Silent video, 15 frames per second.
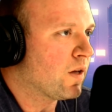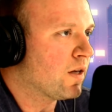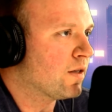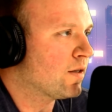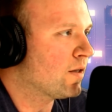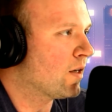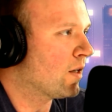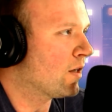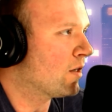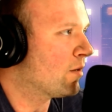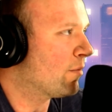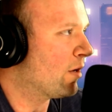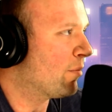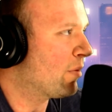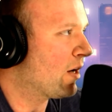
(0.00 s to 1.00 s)
is silly
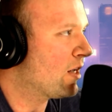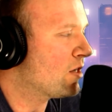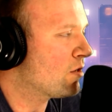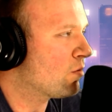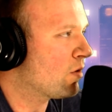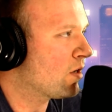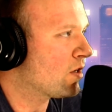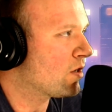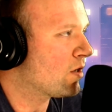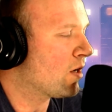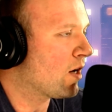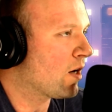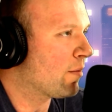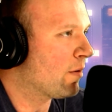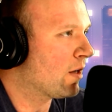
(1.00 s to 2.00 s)
to me. But I just want to
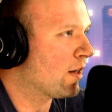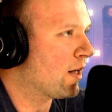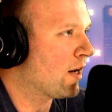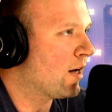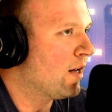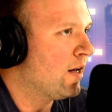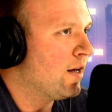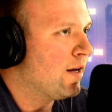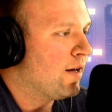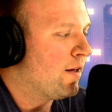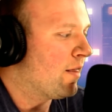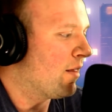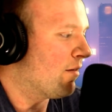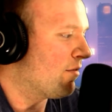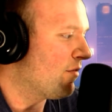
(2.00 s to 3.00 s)
talk about that,
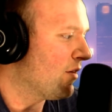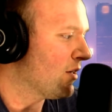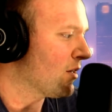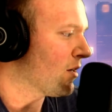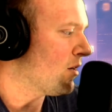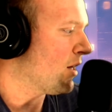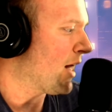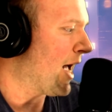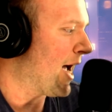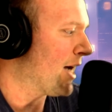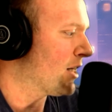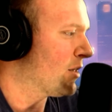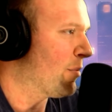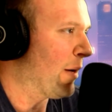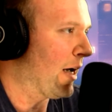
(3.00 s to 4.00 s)
the physical
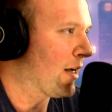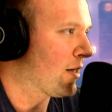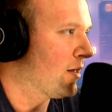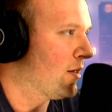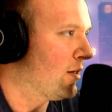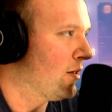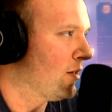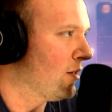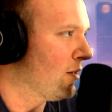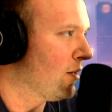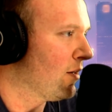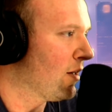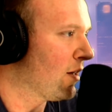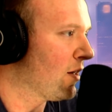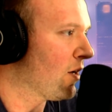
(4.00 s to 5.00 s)
aspect,
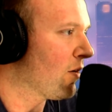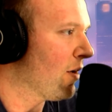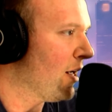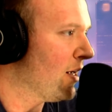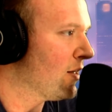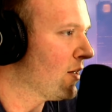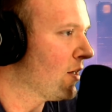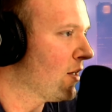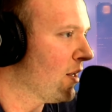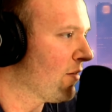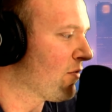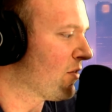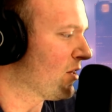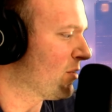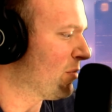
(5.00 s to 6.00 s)
that there is a
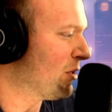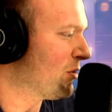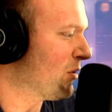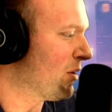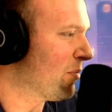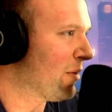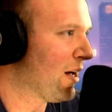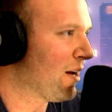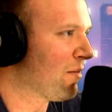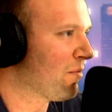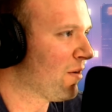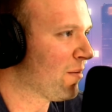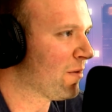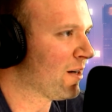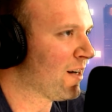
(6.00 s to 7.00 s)
difference between men
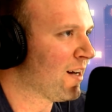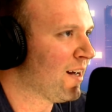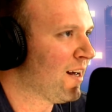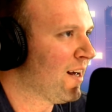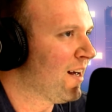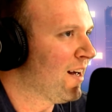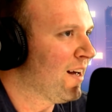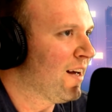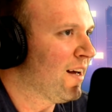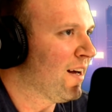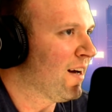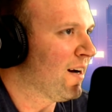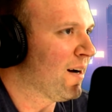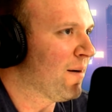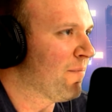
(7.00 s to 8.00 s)
and women.
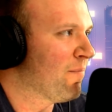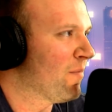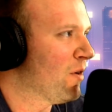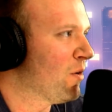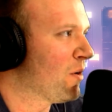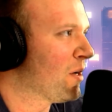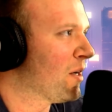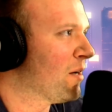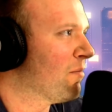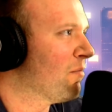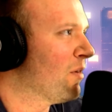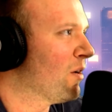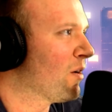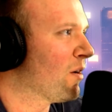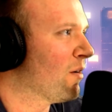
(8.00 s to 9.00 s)
You
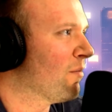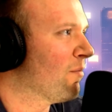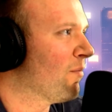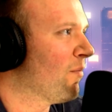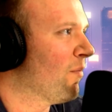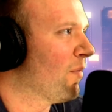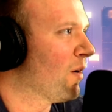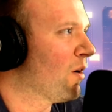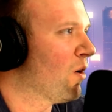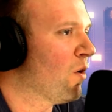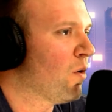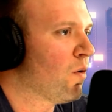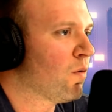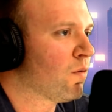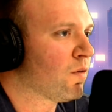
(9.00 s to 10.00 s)
can
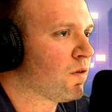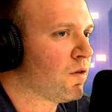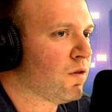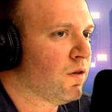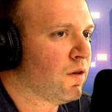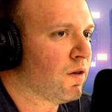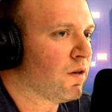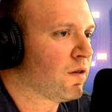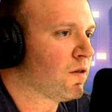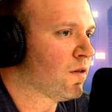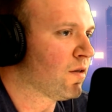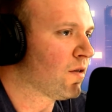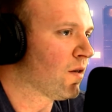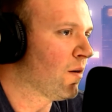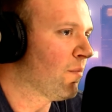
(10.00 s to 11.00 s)
go
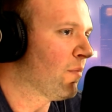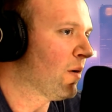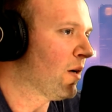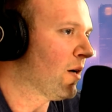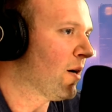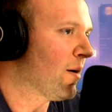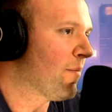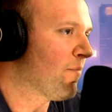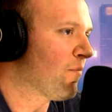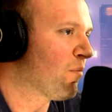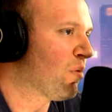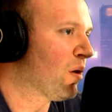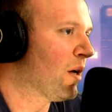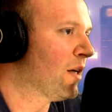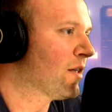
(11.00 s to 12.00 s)
to some
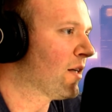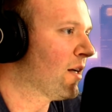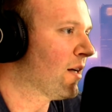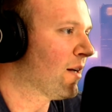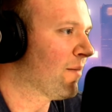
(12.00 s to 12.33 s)
place,